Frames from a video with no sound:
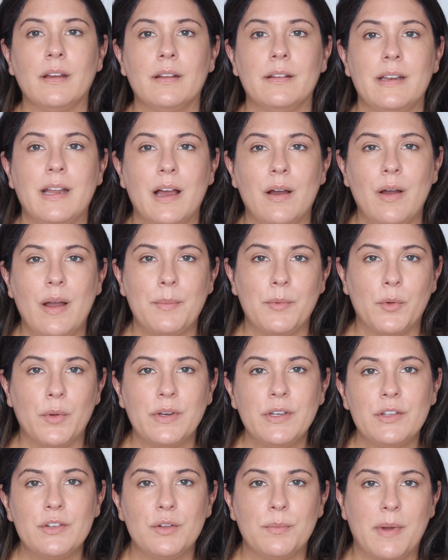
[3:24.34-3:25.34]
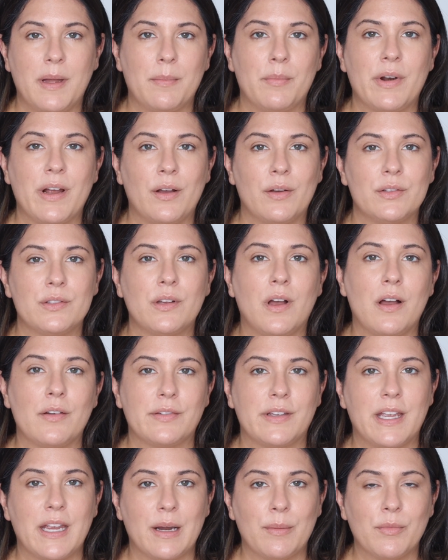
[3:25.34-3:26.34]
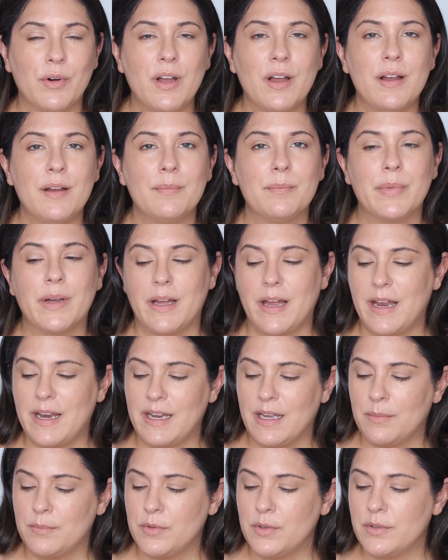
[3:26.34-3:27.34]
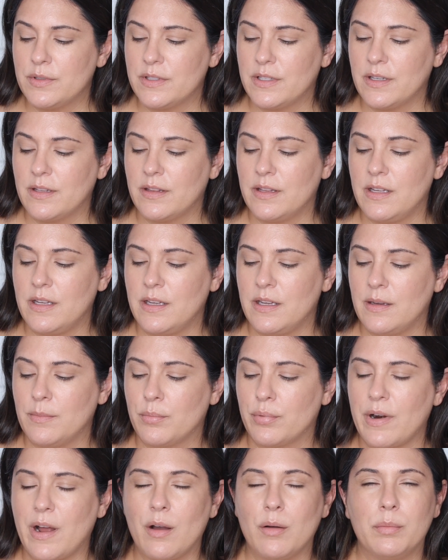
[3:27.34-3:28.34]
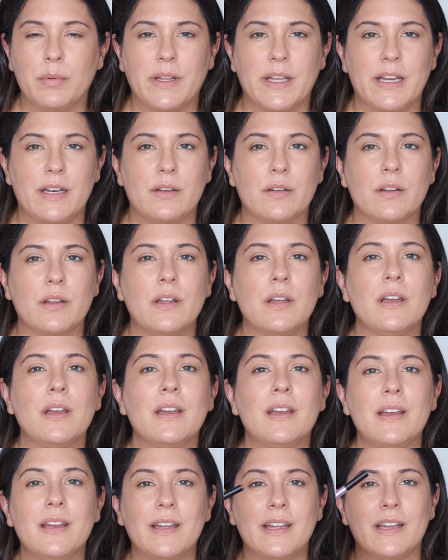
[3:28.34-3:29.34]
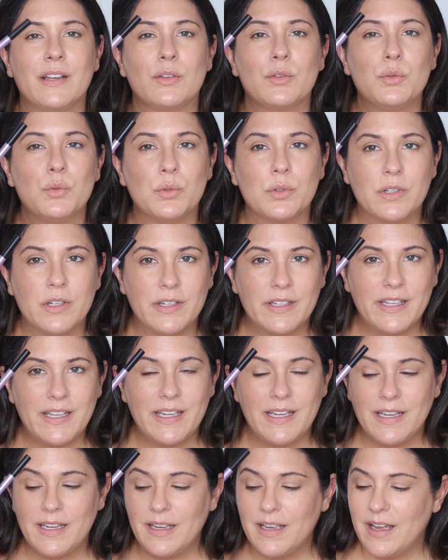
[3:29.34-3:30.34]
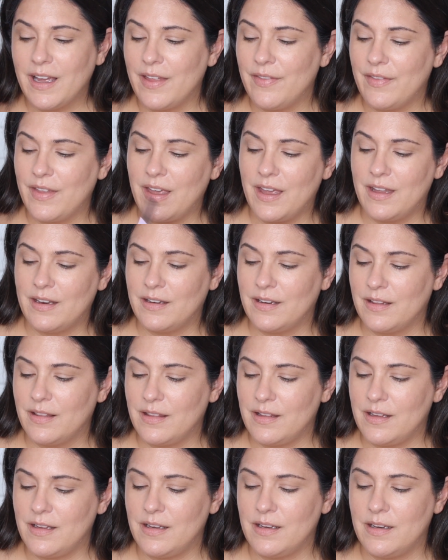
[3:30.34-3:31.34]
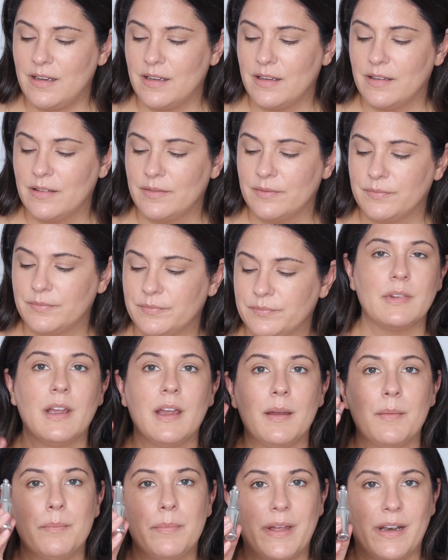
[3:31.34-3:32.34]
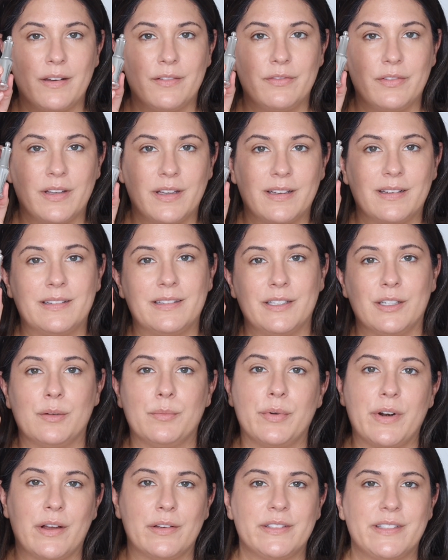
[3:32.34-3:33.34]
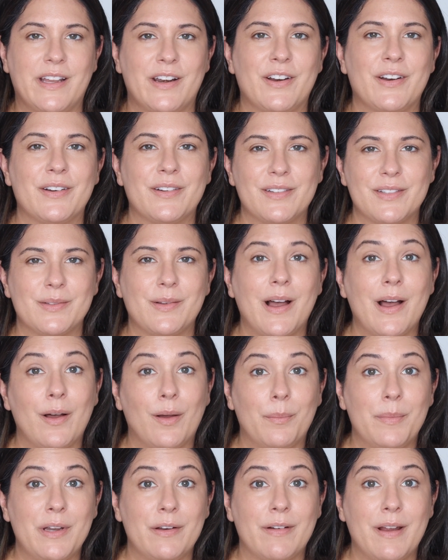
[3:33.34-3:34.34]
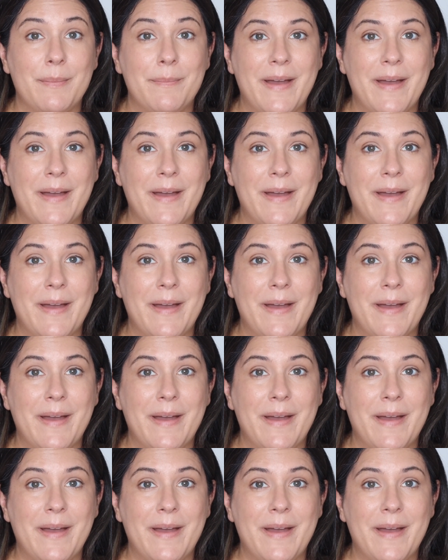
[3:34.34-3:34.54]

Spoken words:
Now I'm going to do my brows off camera, but I am using the Brow Blade in Cool Cookie and then the Benefit Clear Brow Setter. So I'll be right